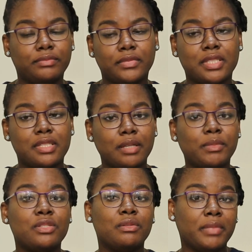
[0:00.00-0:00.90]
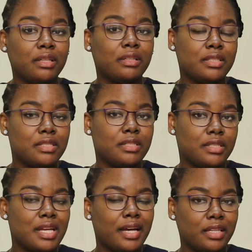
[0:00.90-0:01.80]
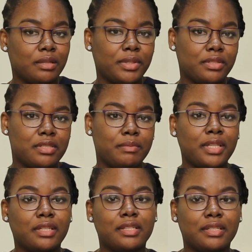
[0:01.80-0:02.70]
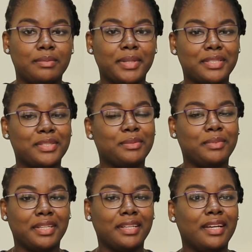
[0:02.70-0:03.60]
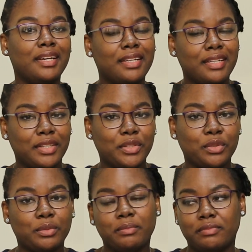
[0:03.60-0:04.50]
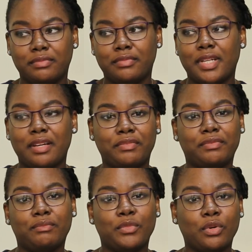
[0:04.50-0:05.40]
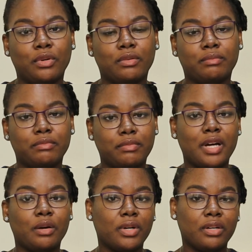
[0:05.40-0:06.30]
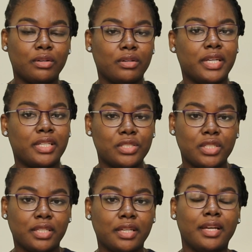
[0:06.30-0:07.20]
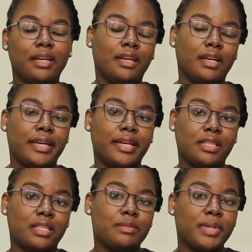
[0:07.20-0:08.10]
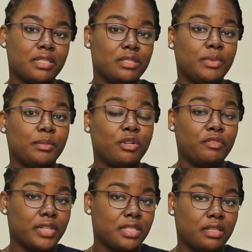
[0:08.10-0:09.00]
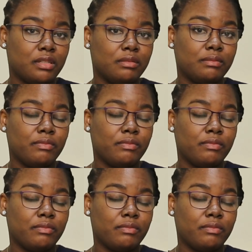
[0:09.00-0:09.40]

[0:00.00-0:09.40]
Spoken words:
the stigma to male is higher because men are expected to be, have more power or energy, and they're expected to be more fertile.